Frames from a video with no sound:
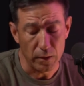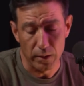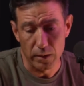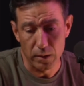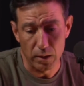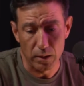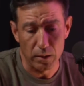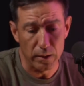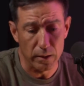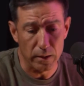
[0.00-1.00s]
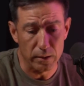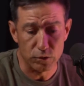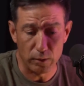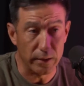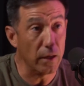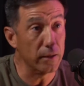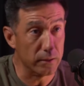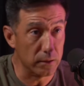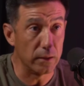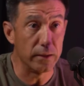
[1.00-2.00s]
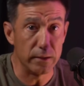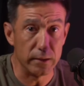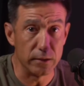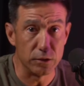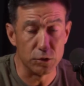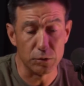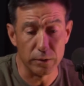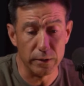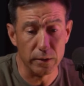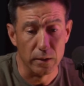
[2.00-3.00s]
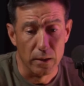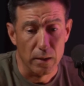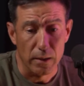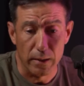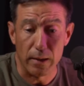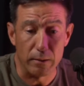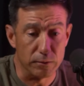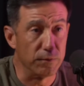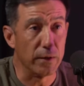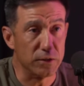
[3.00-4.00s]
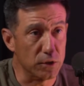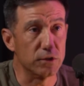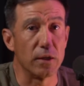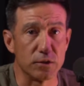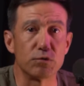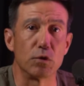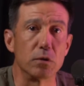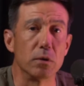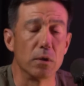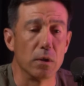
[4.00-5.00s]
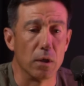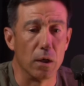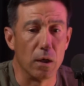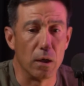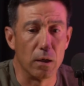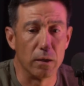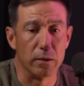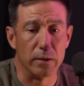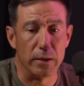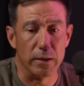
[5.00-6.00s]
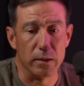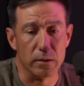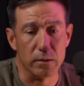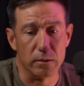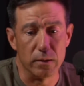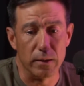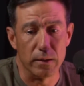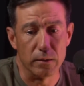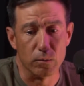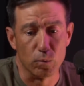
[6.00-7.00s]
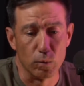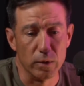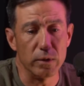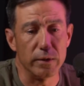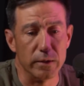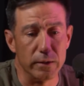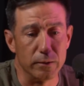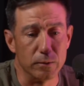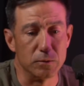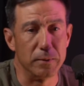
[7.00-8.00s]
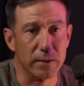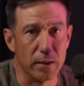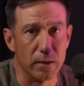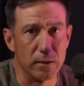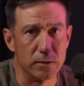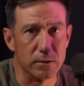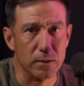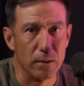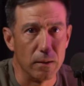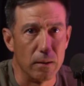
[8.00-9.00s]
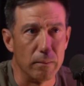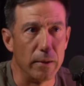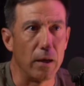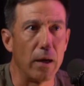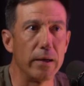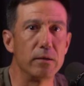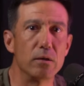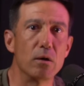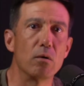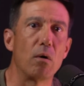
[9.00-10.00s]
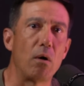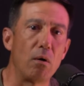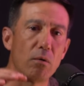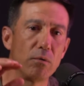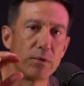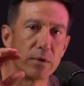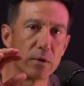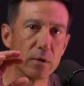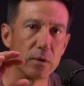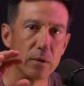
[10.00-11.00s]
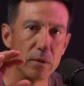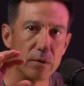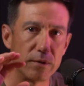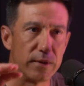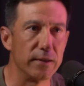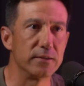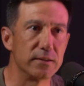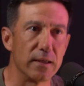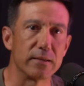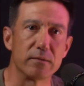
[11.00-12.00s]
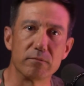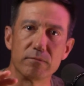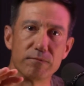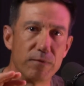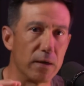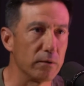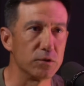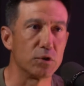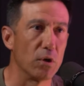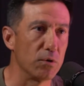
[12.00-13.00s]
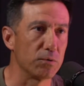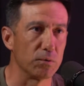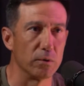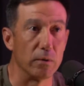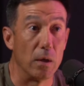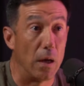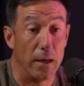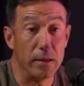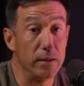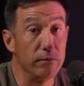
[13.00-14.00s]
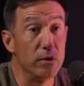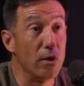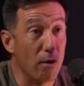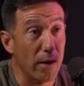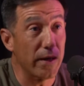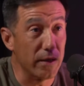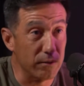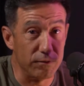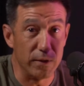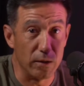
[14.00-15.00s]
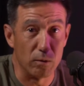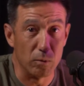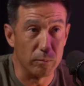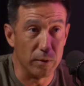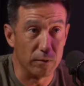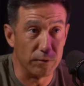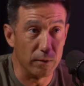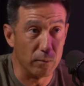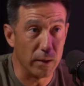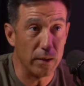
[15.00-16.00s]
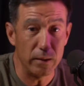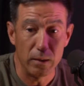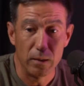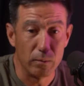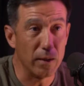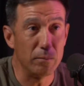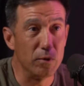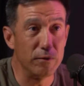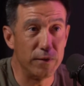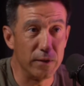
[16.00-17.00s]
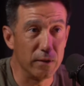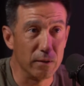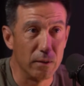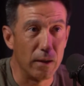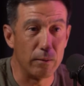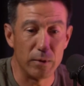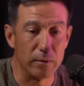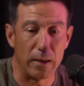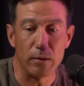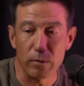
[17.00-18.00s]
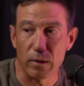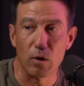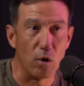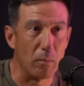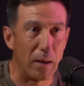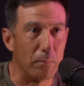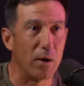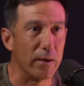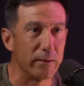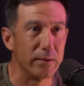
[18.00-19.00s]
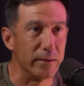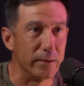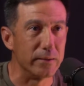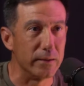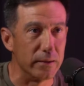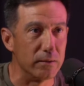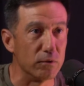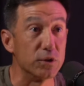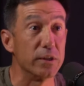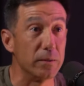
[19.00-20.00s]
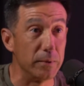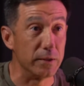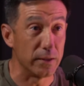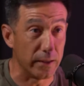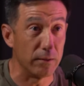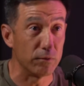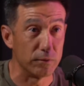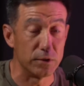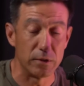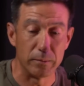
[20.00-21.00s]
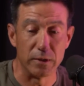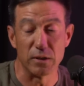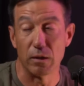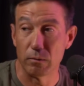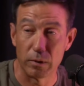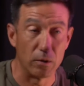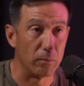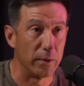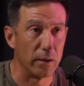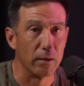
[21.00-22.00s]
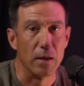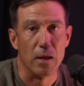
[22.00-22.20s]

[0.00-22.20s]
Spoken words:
And so I got in the lending industry, and I was very successful. And really it was because, man, I know all the things that veterans go through. I didn't even know I had a VA home loan benefit. When I moved here, I owned a home I bought in Virginia Beach. I came from Virginia Beach. I owned a home there.